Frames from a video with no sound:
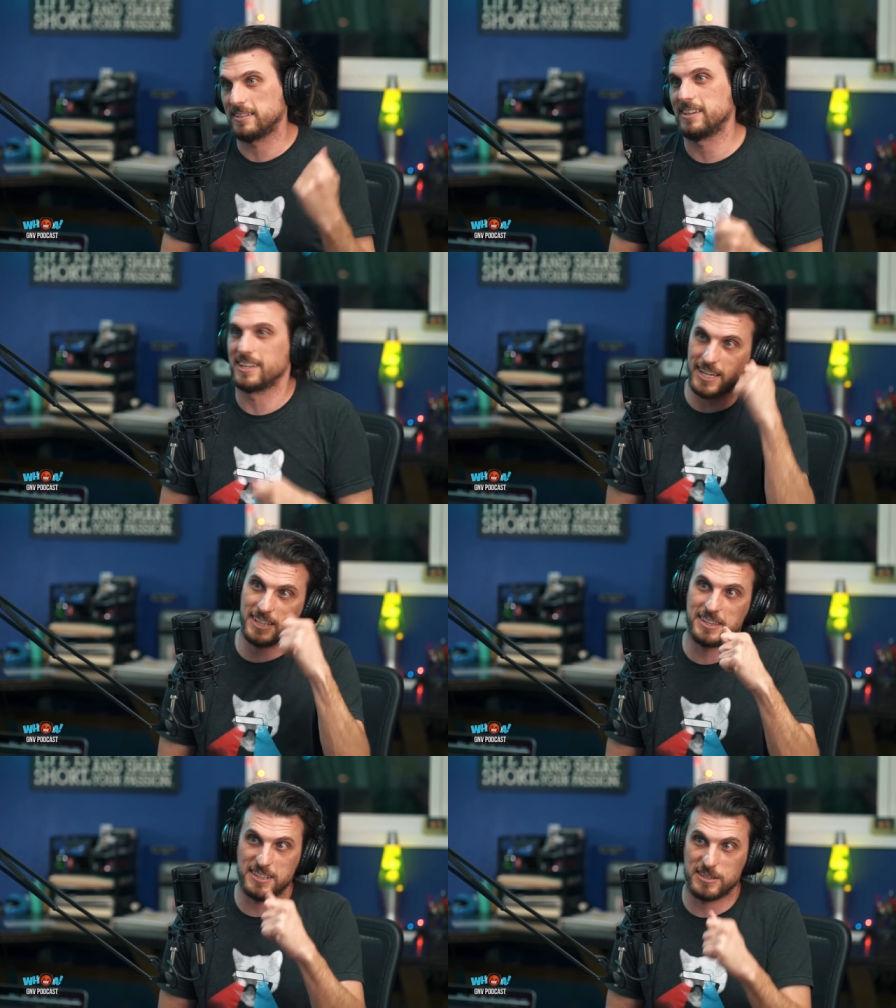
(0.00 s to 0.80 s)
and
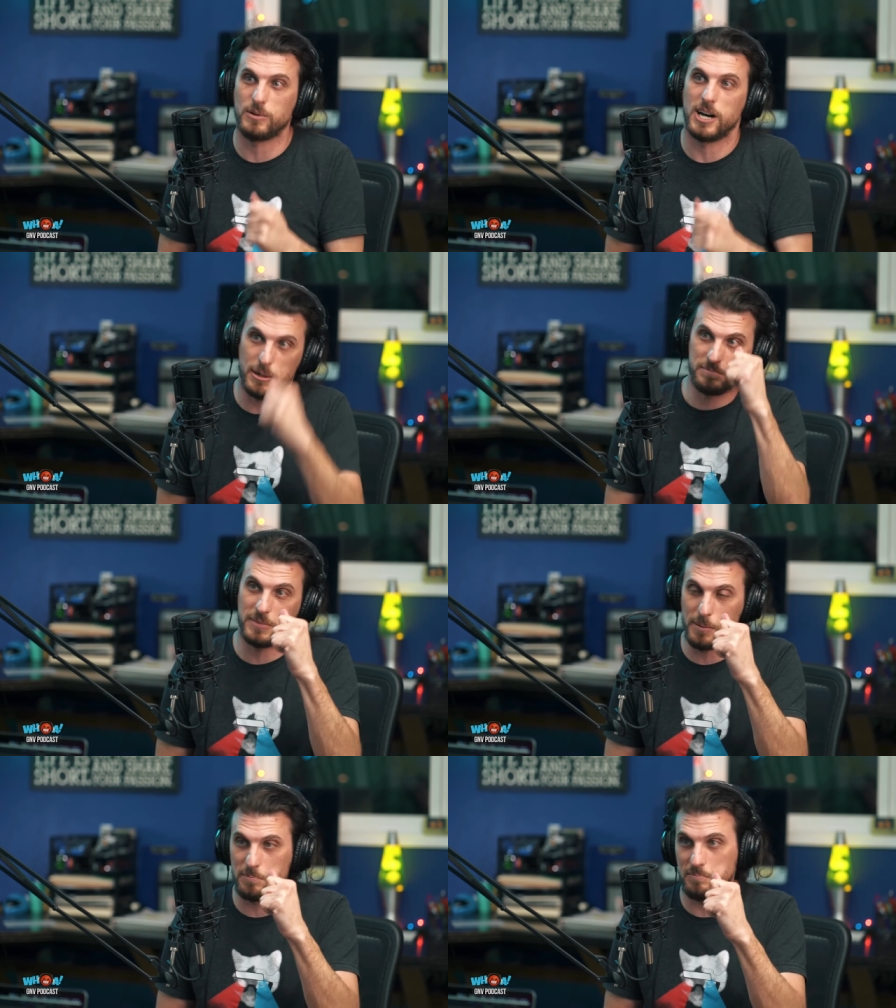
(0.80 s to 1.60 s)
got the swab
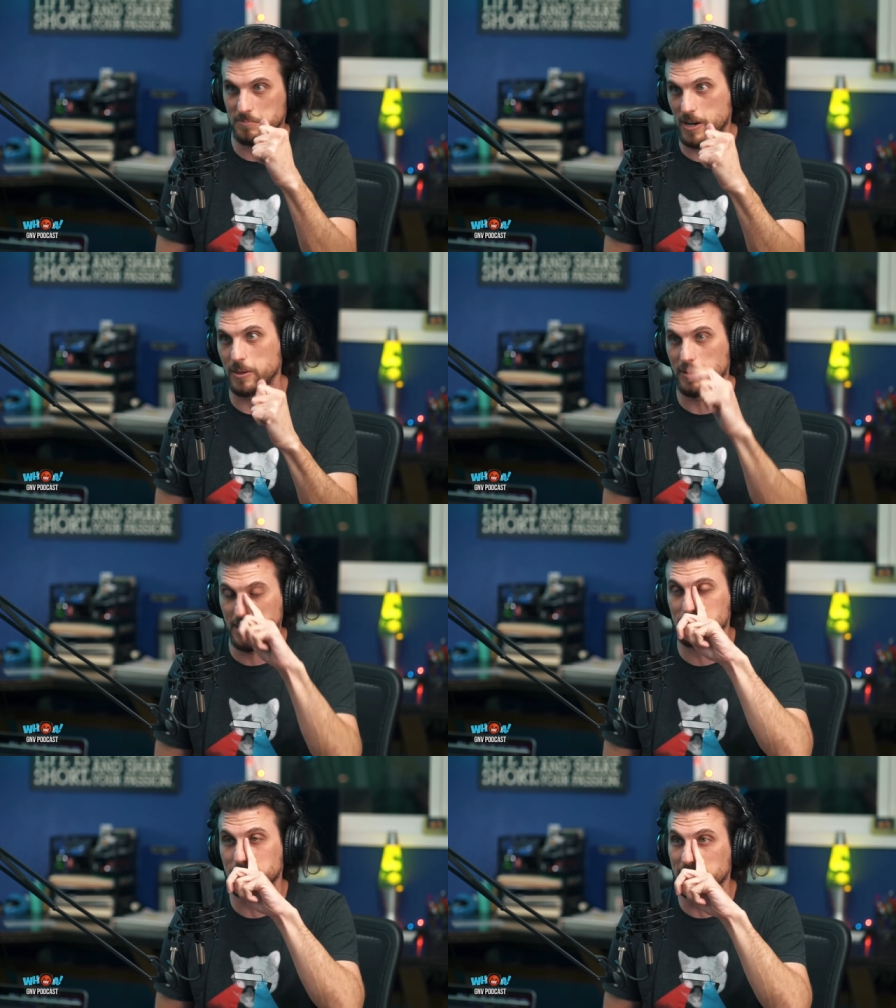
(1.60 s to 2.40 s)
up all the way
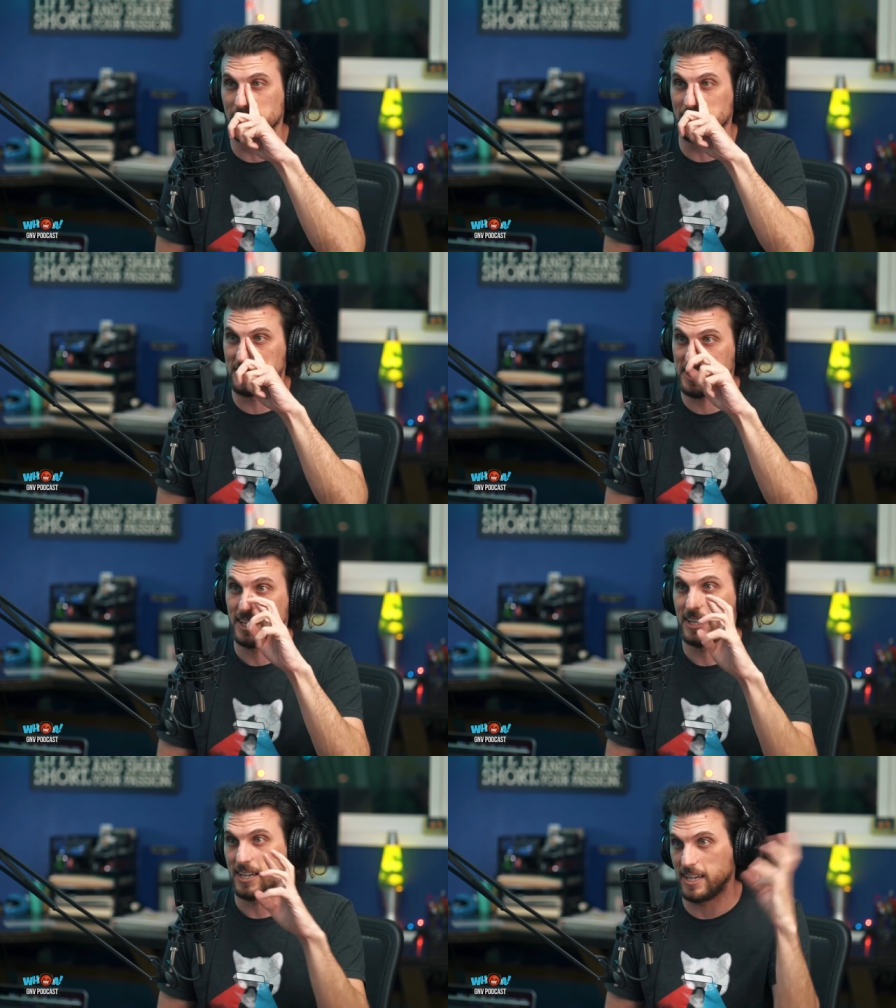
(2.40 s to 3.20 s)
up her nose,
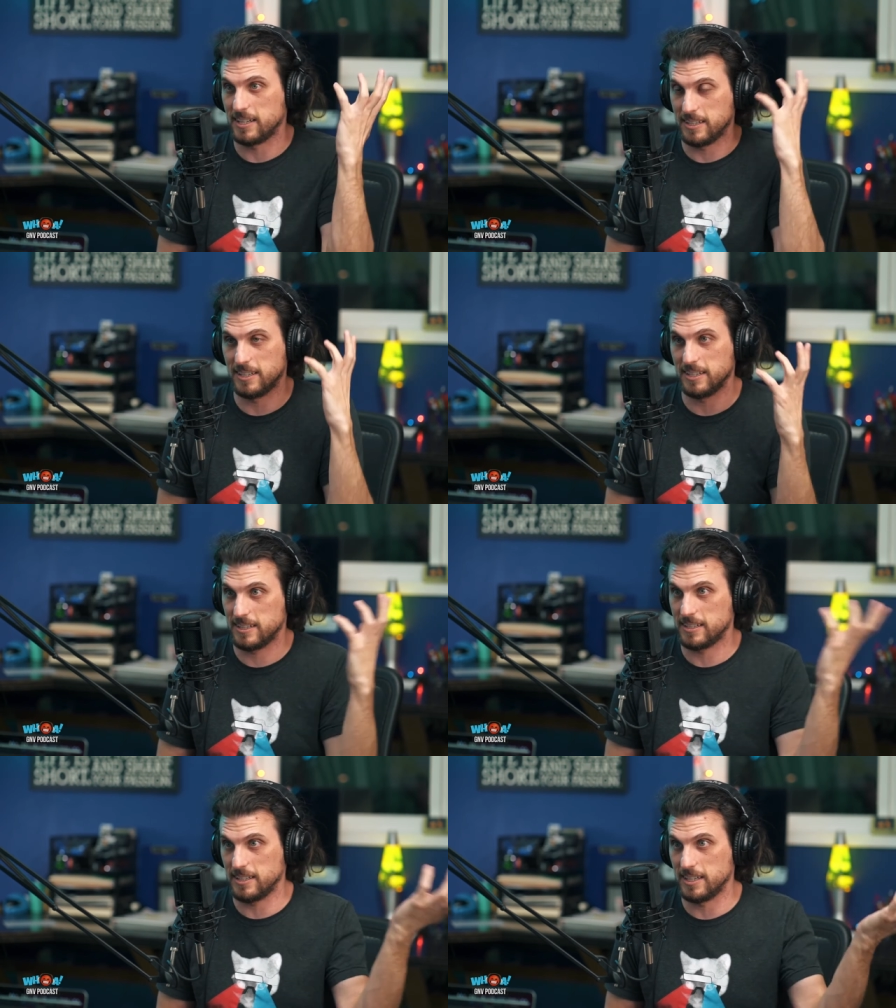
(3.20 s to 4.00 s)
and
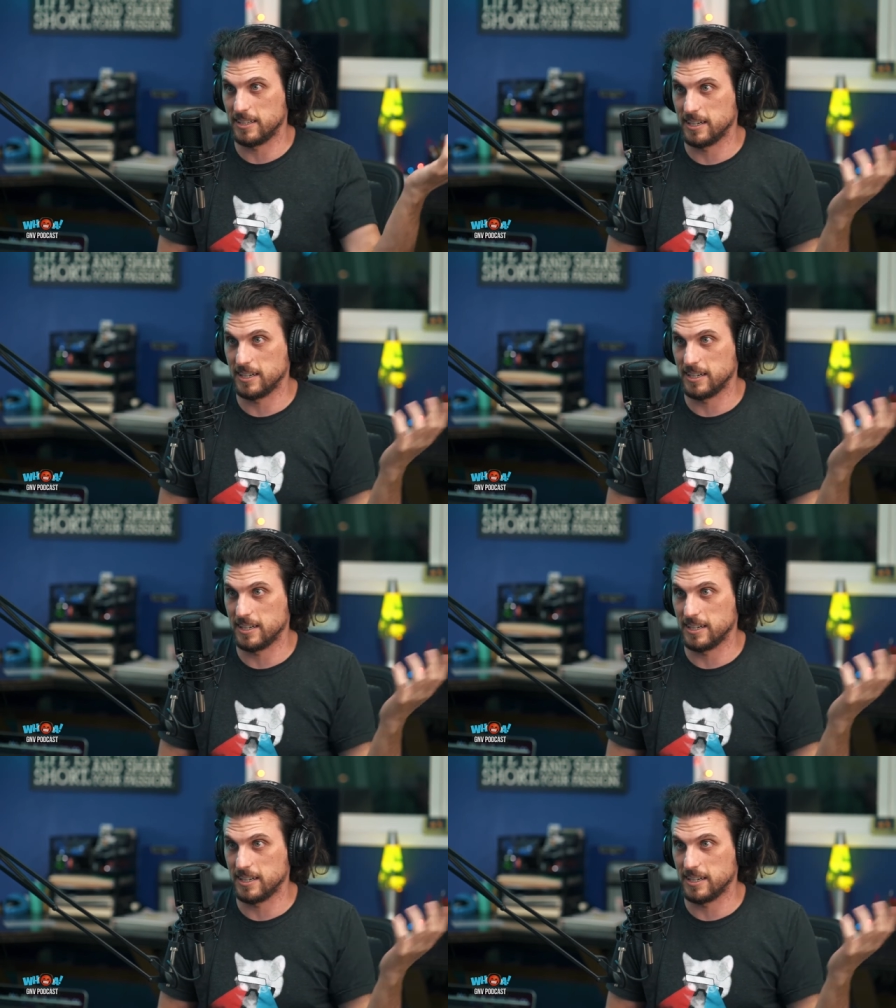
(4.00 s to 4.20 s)
it it.